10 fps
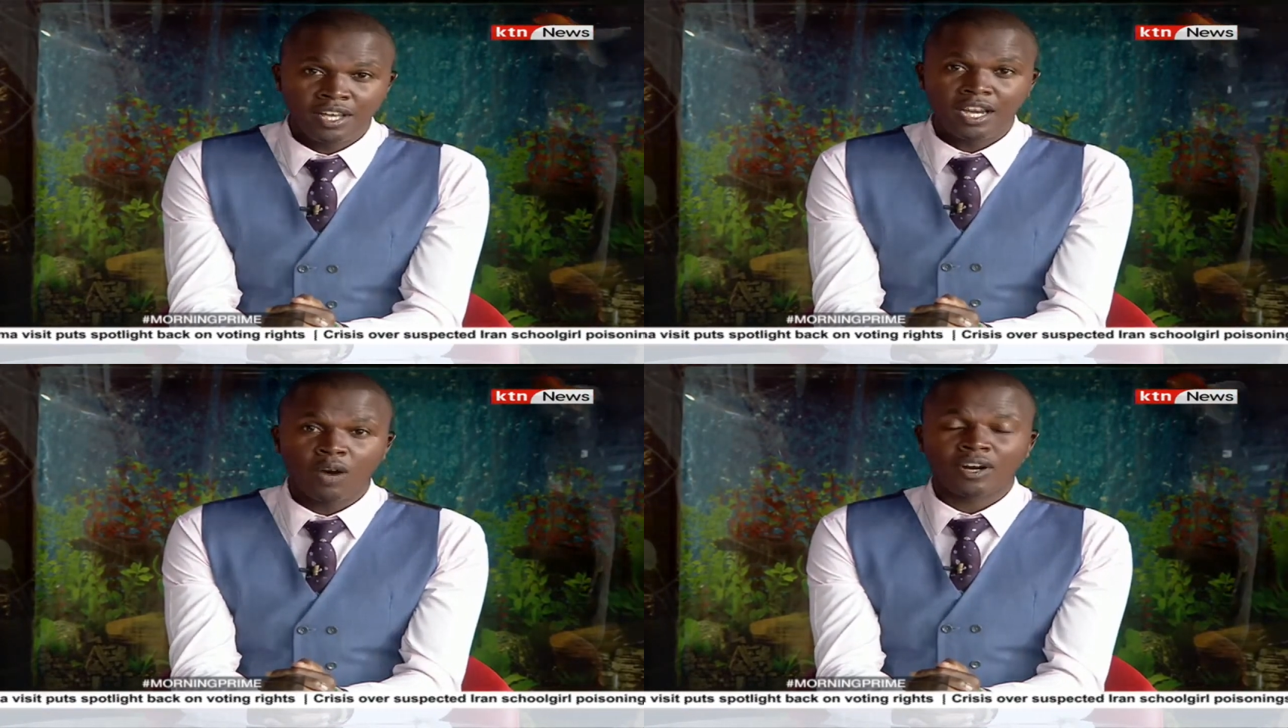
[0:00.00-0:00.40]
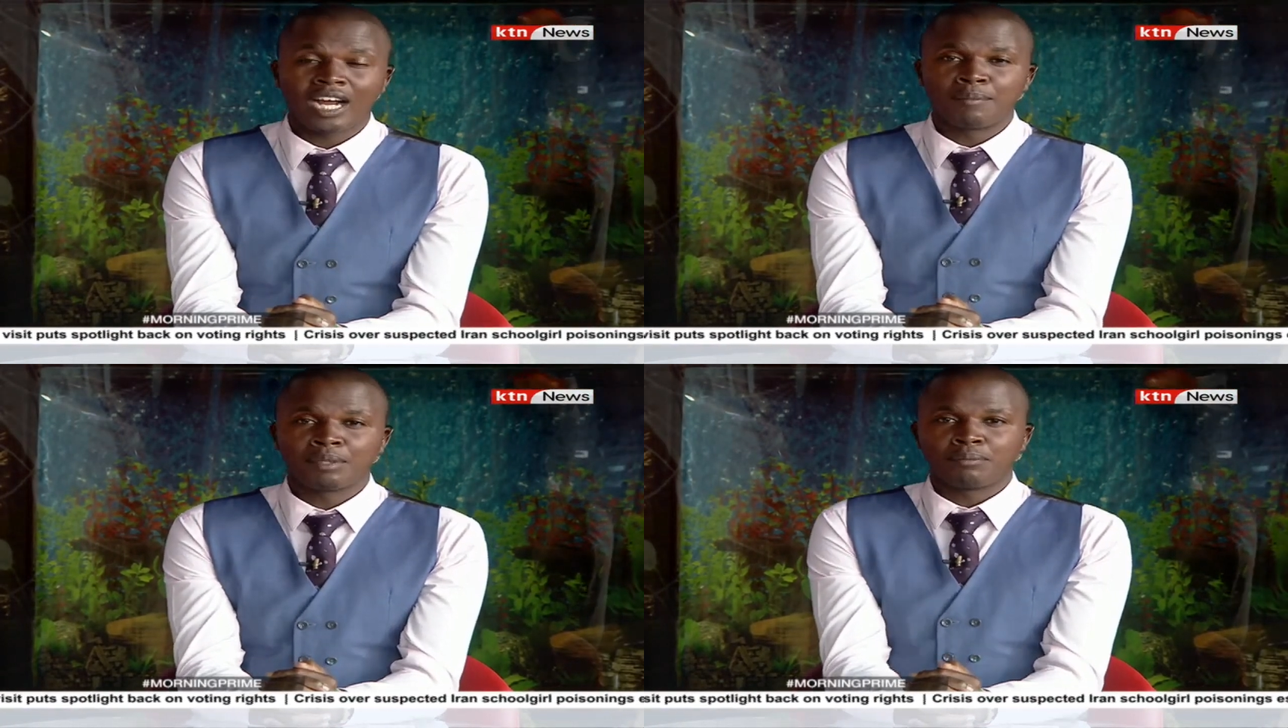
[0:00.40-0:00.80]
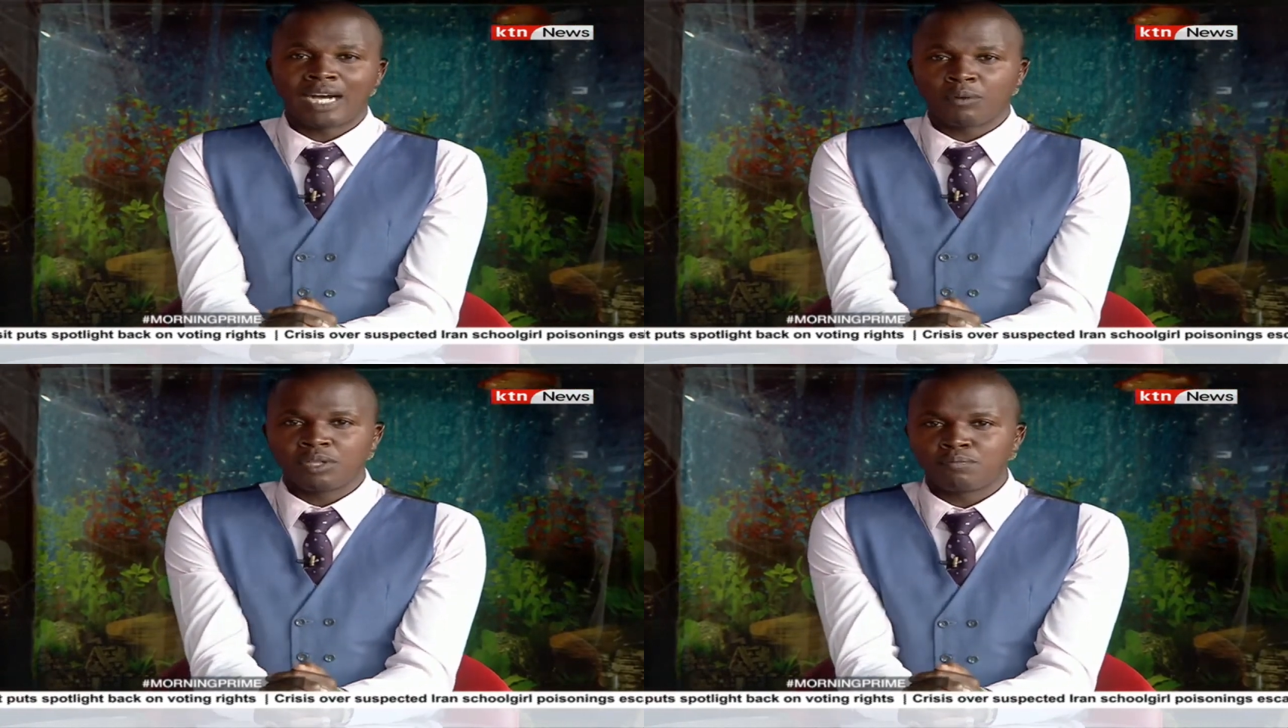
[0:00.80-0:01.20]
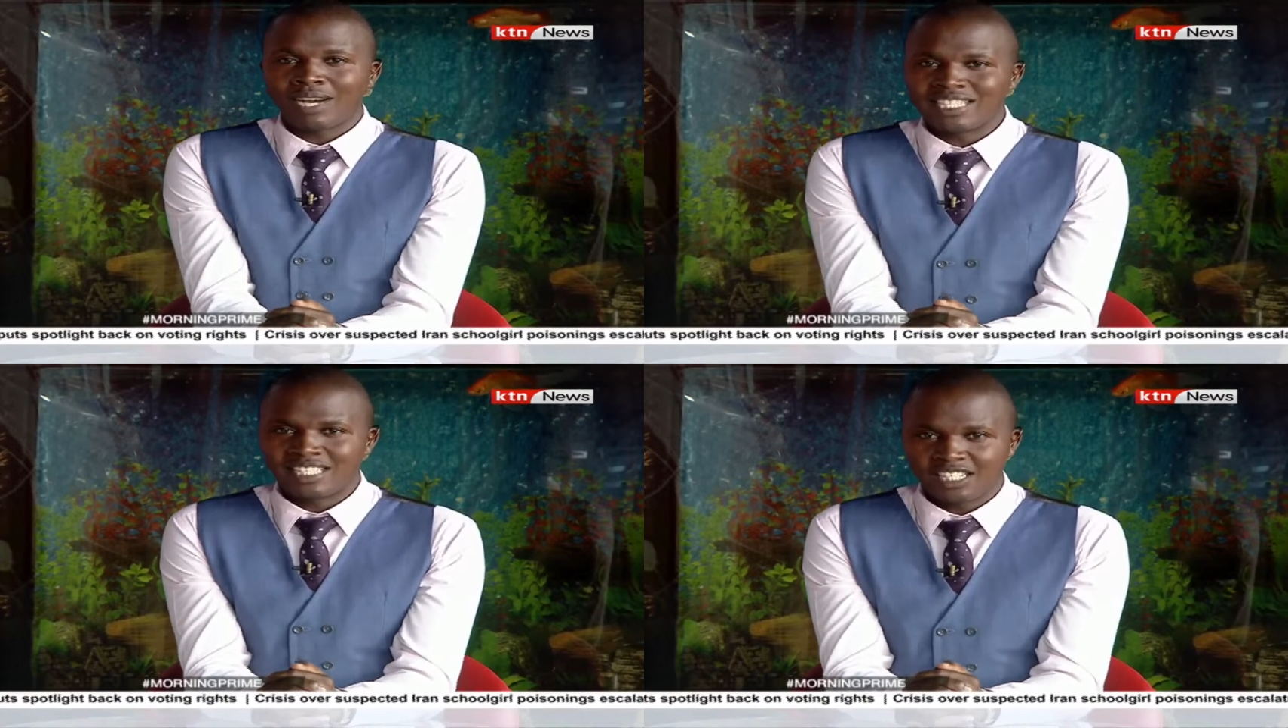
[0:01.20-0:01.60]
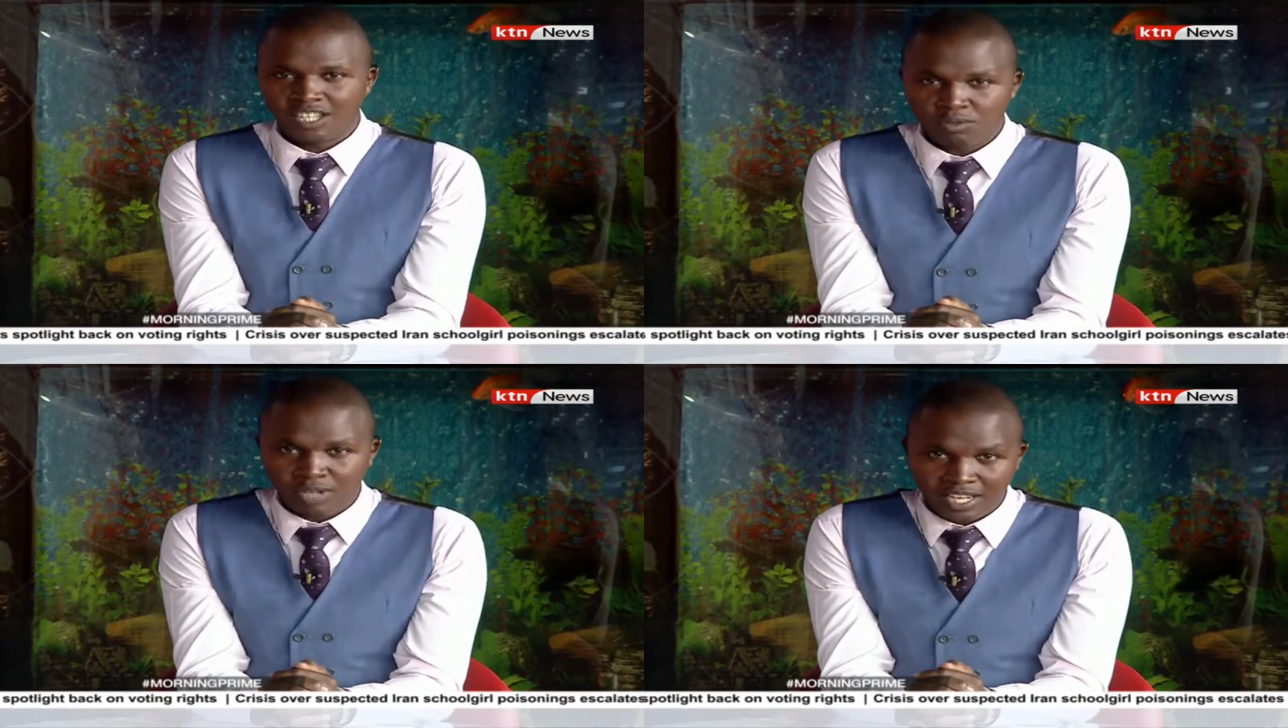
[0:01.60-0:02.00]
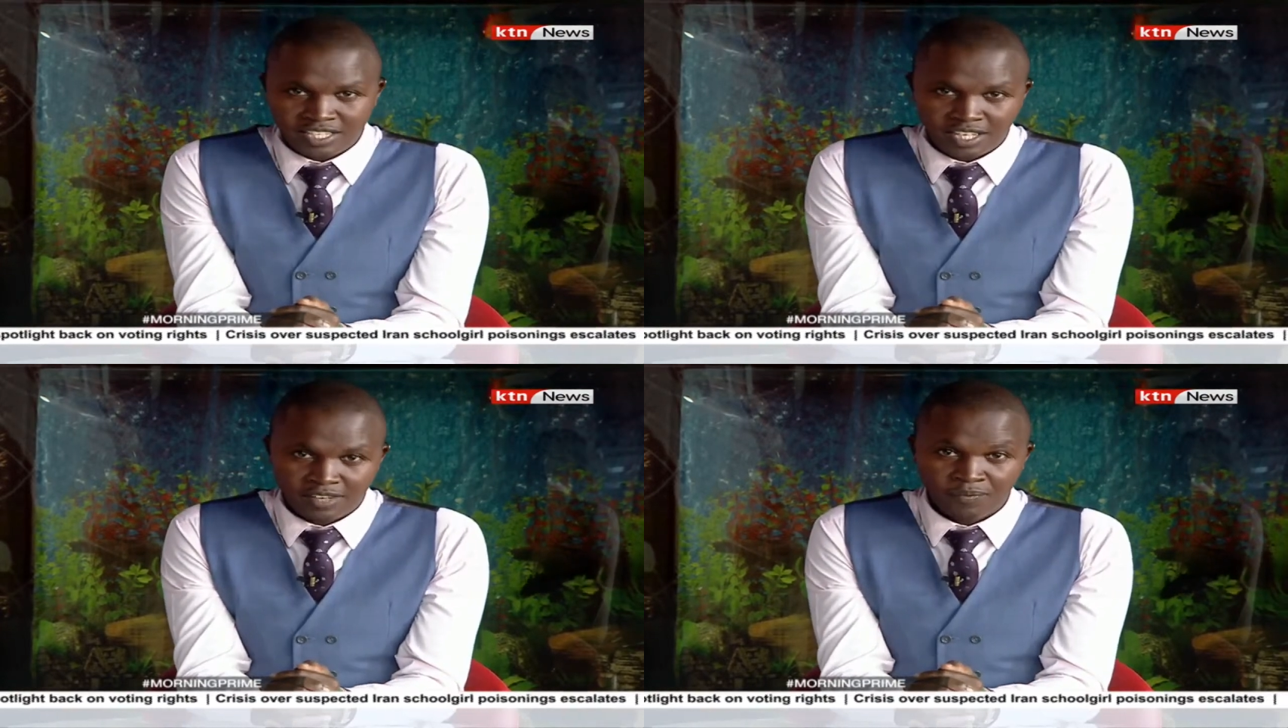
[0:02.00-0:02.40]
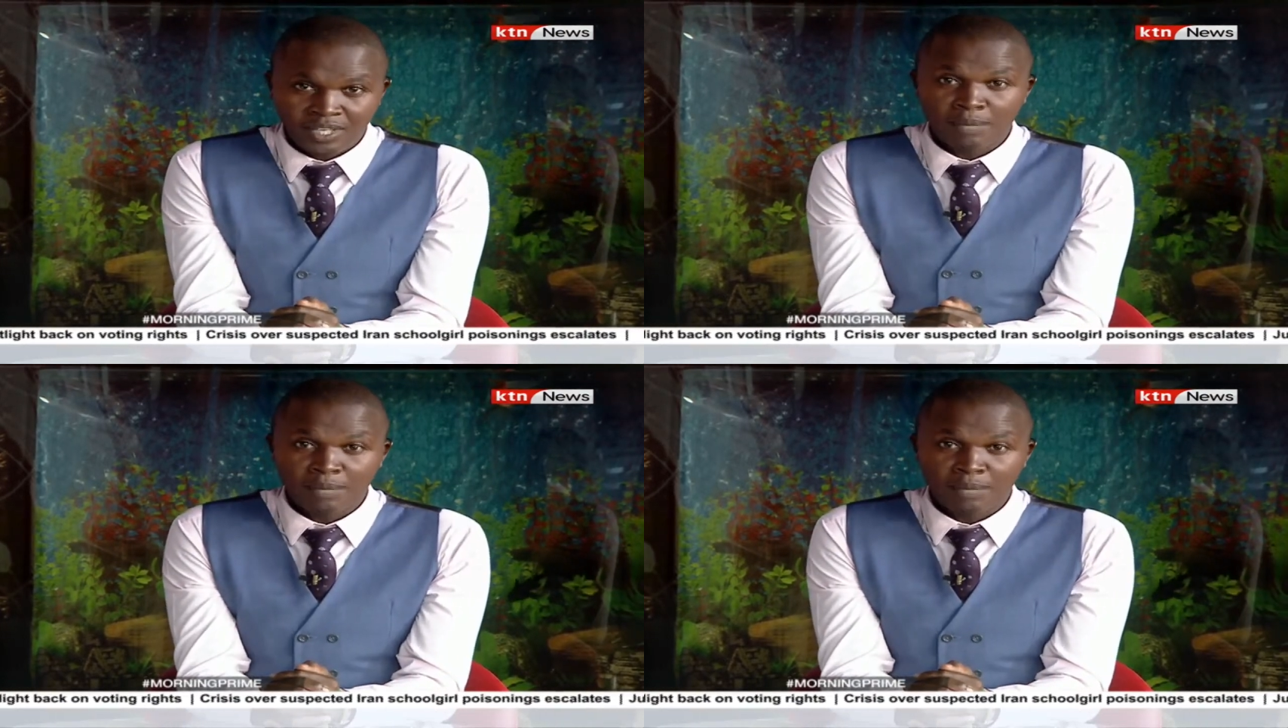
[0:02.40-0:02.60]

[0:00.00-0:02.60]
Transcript: and now coming back with Manchester United.